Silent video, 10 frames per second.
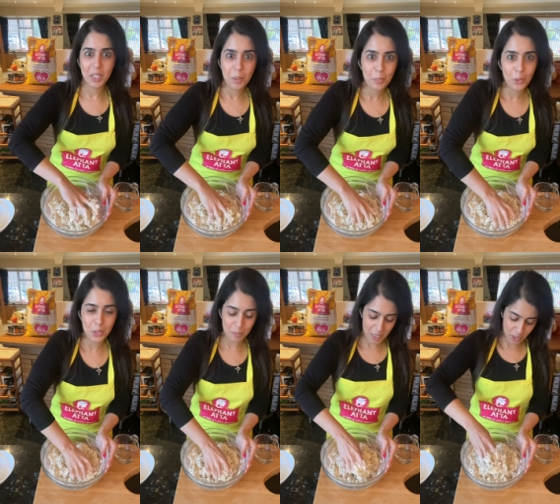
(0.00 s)
put onto
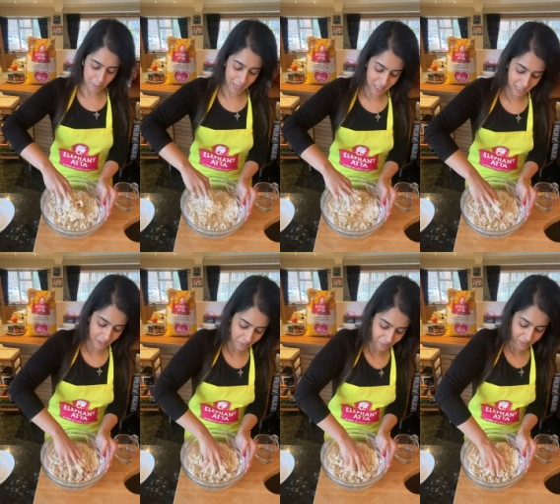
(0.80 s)
my chapatti,
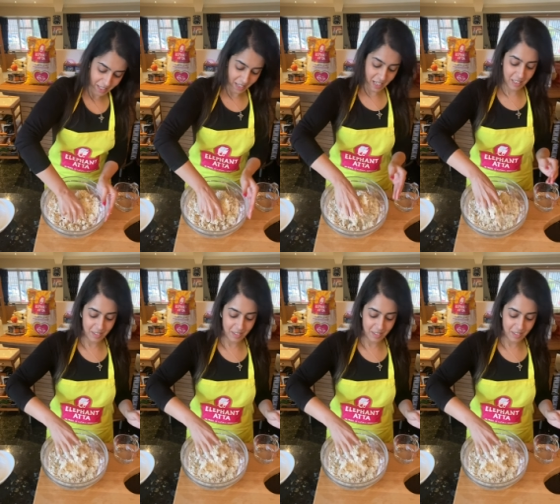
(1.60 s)
and